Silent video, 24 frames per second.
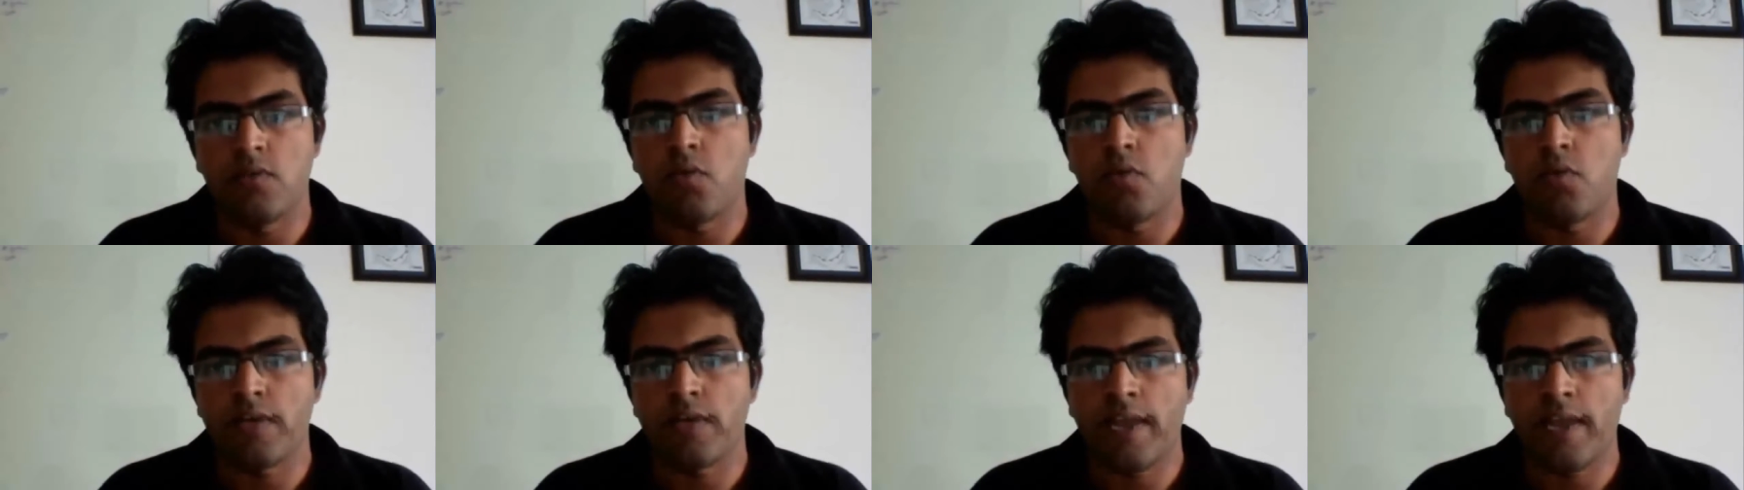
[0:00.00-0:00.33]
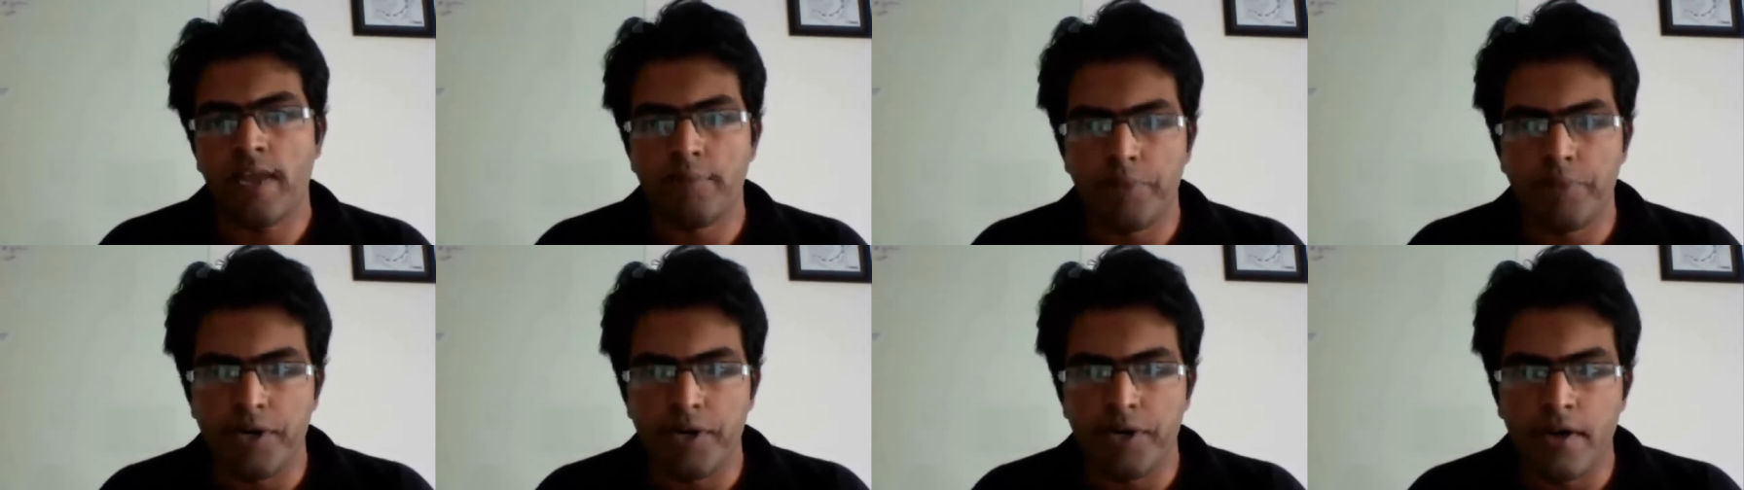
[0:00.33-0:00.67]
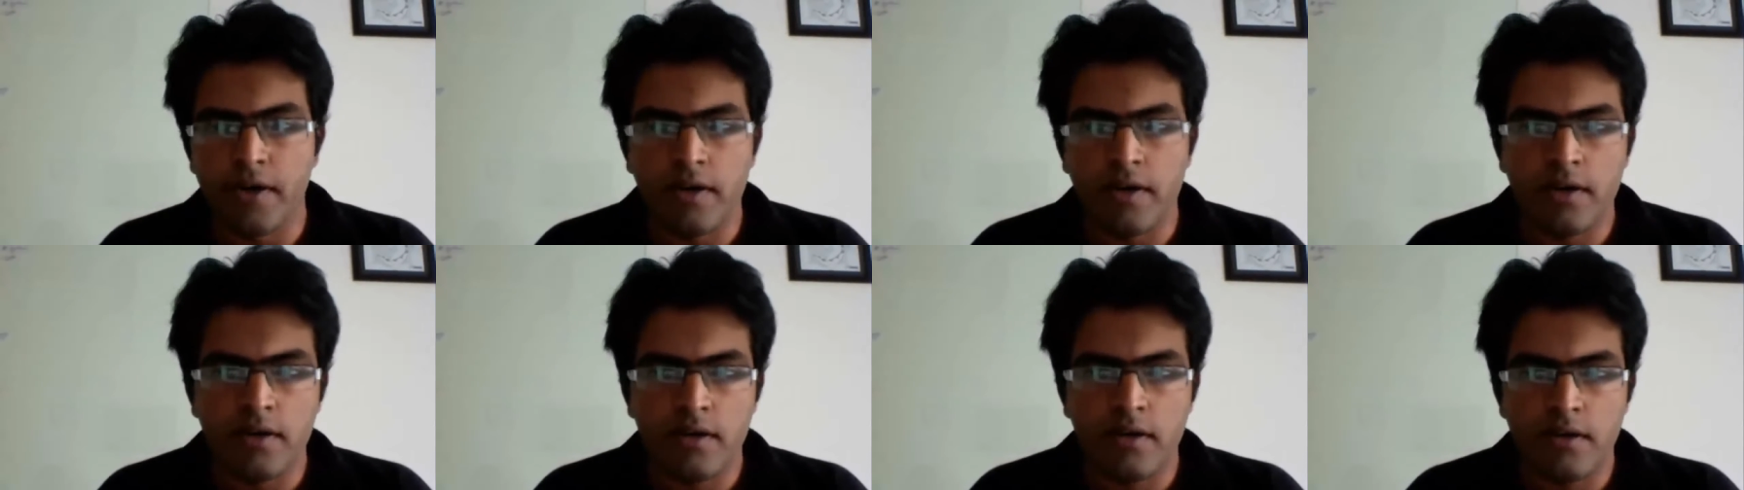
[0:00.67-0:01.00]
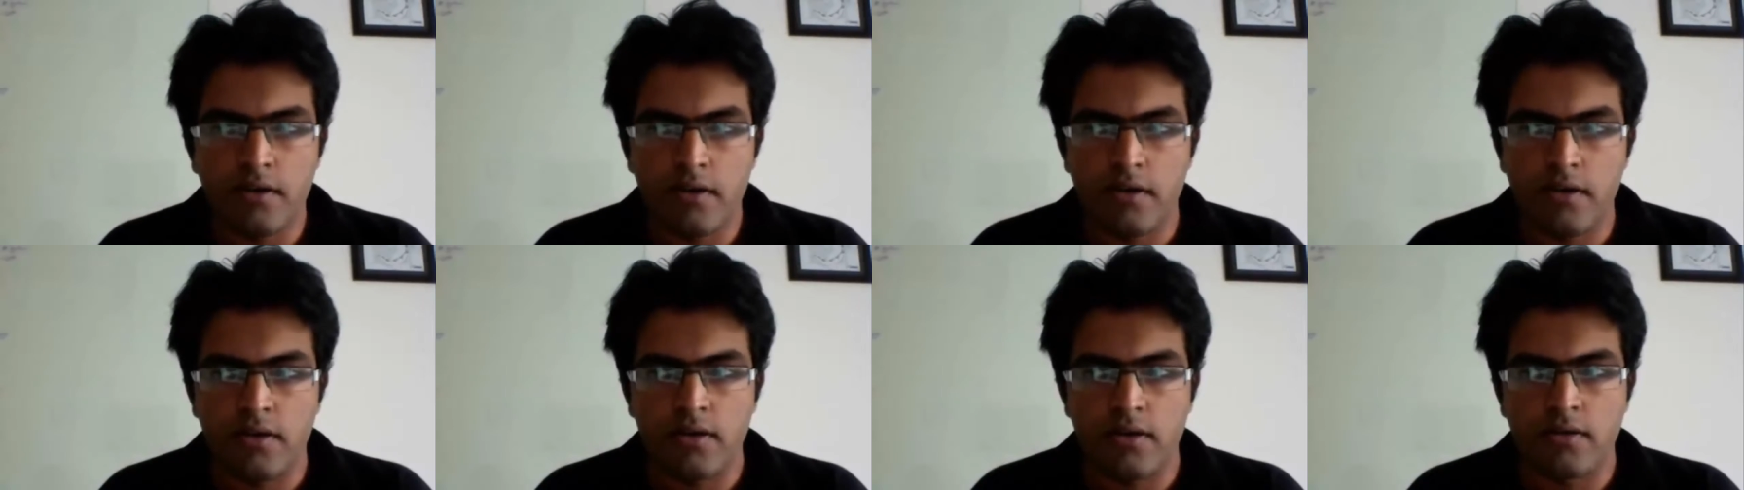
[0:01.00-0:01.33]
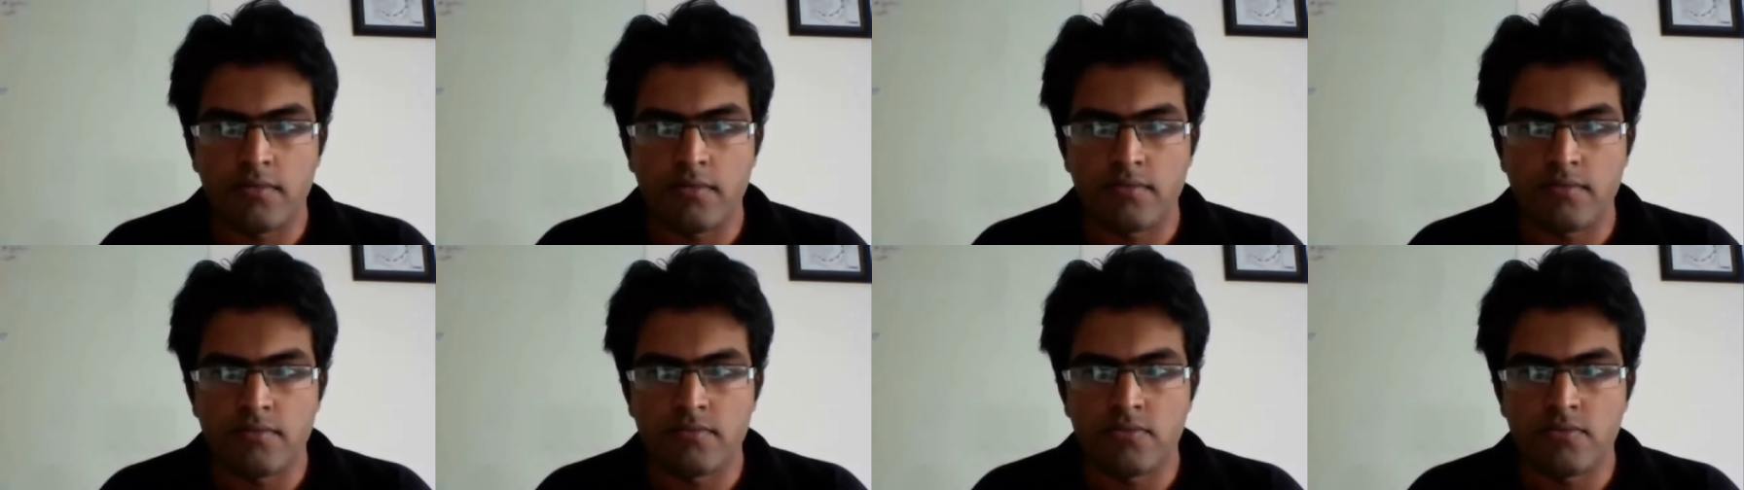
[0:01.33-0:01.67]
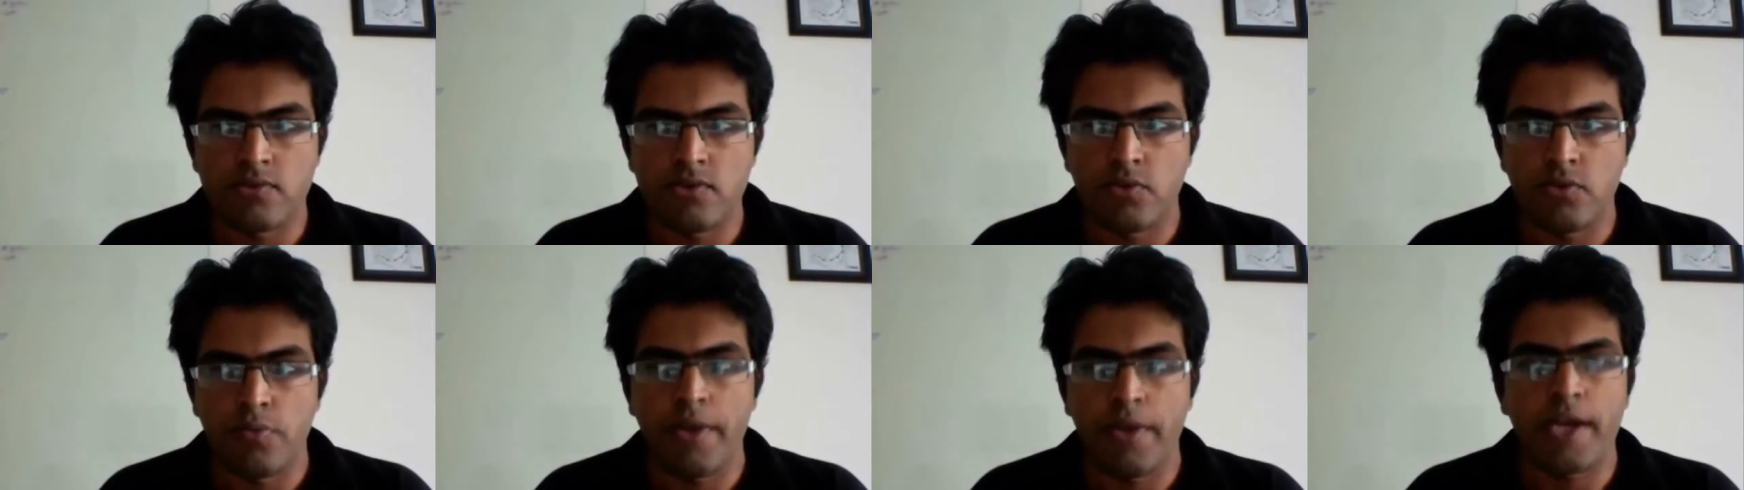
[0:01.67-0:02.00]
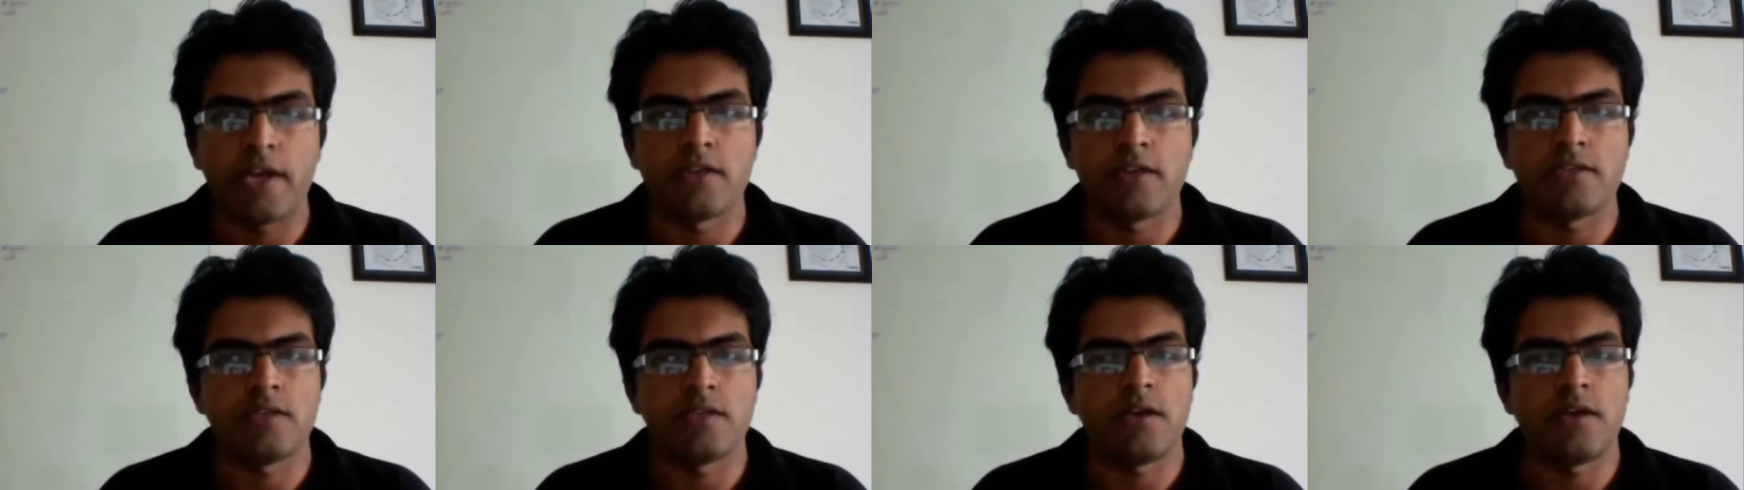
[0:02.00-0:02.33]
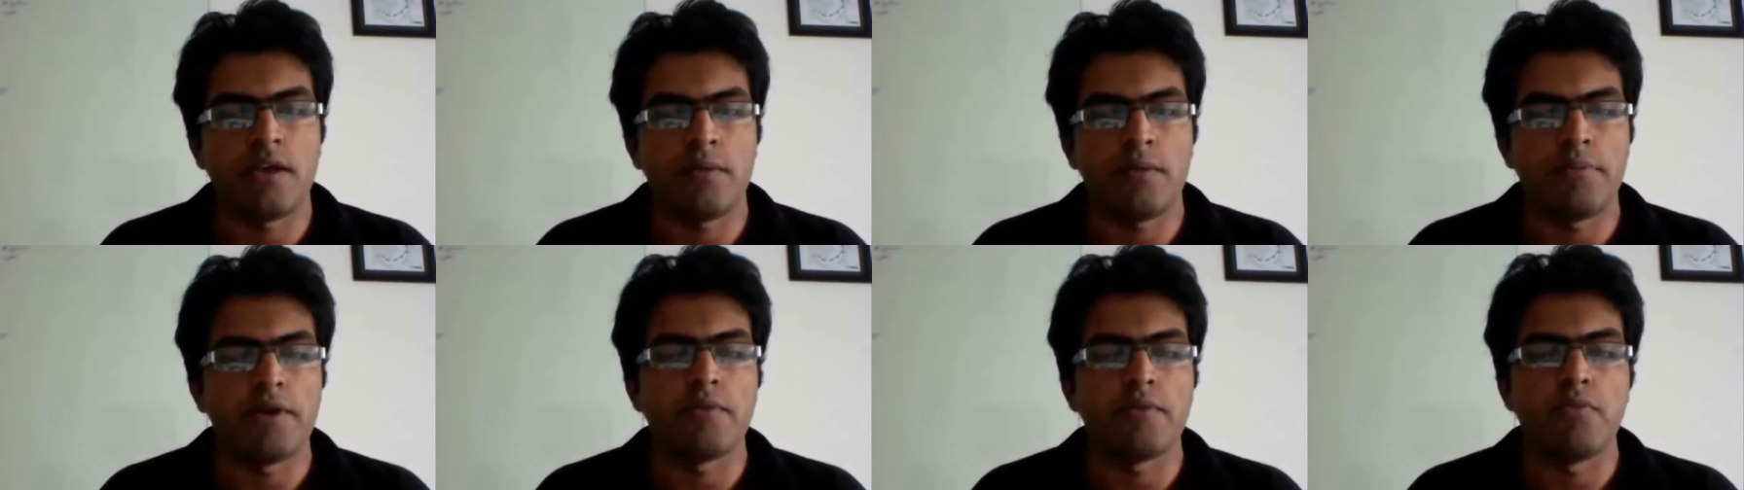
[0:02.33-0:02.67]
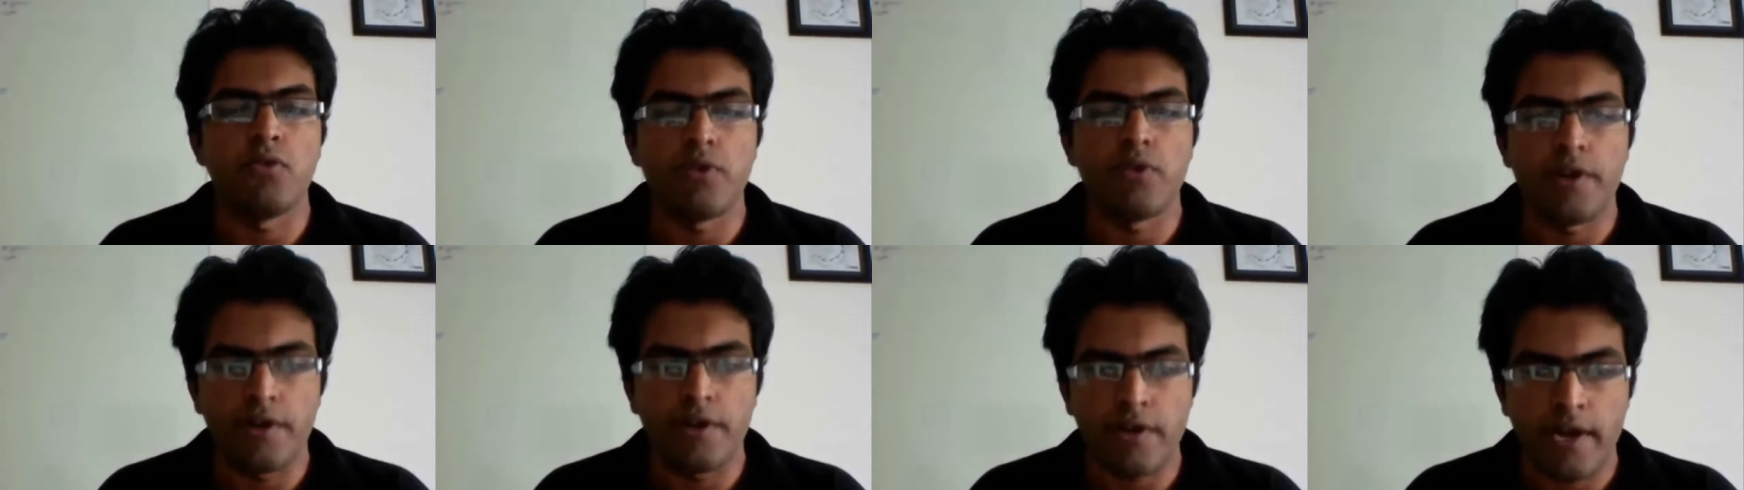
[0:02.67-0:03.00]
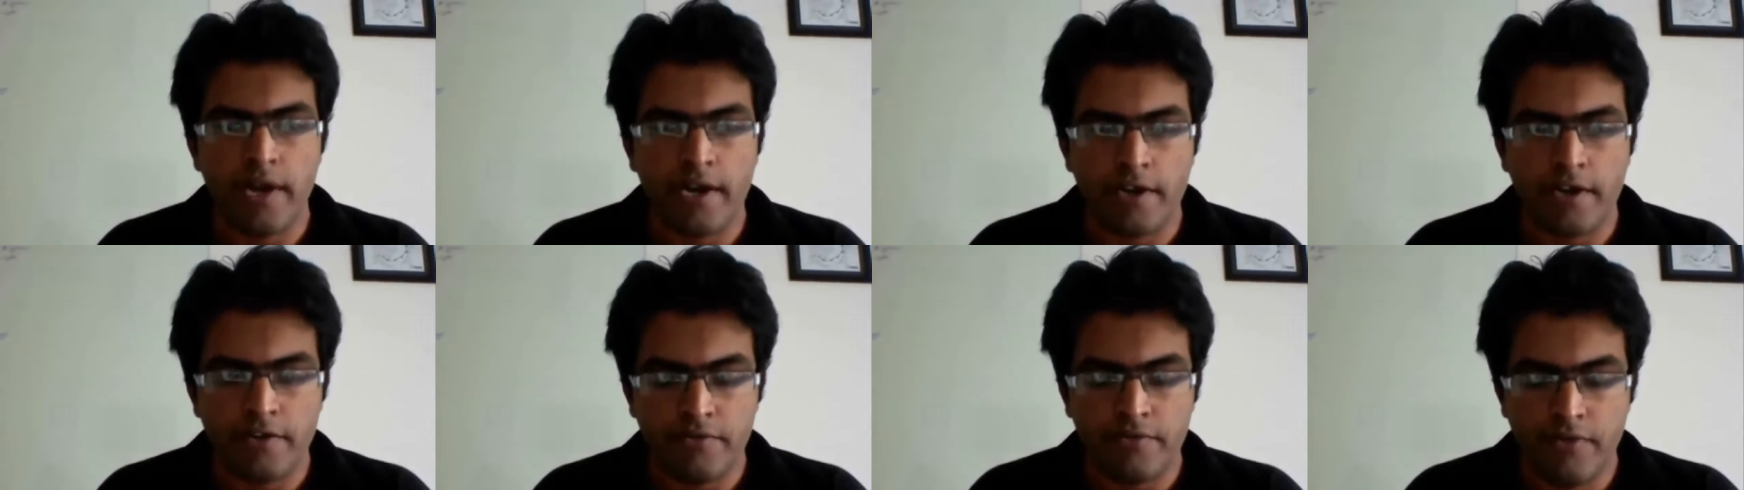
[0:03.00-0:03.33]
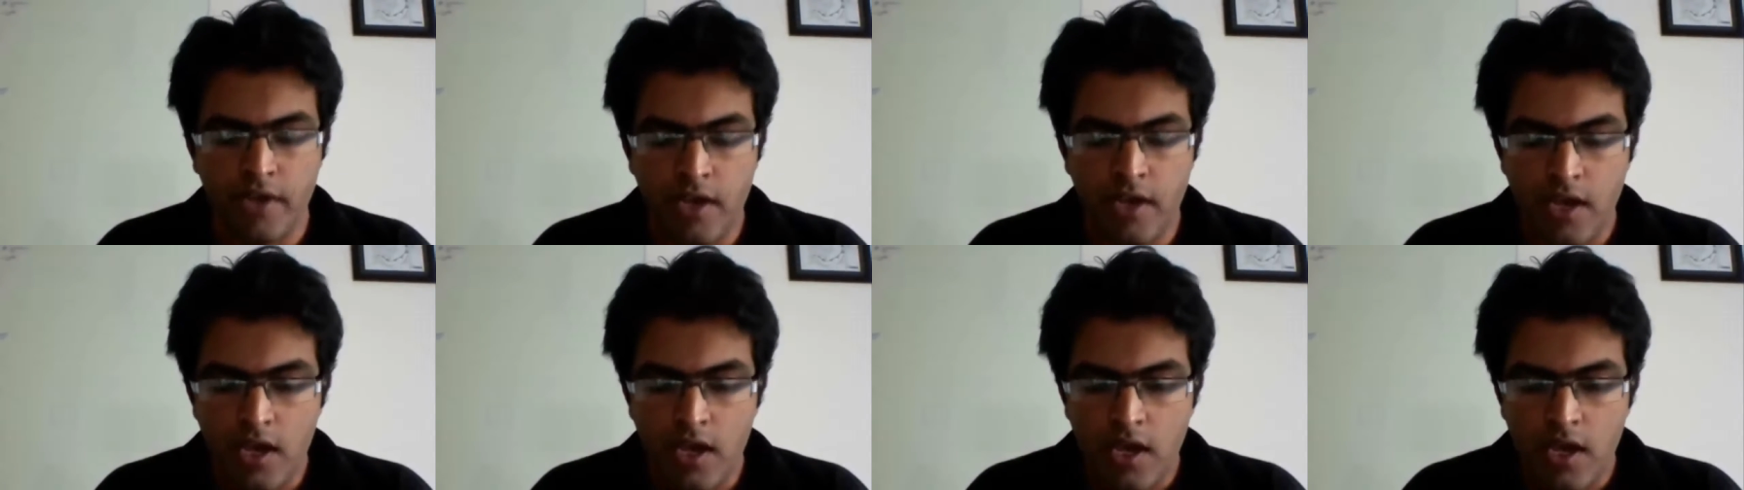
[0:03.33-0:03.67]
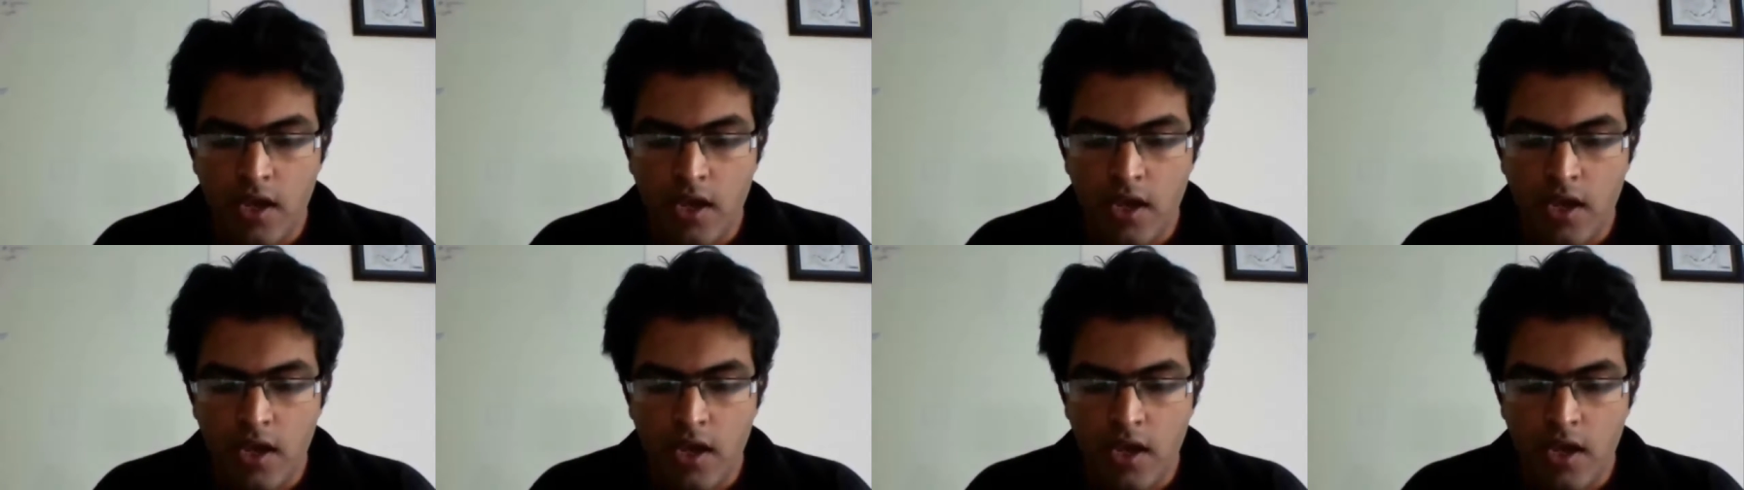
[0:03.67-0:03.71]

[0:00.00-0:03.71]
What can be done to make it, say, a bit more interactive?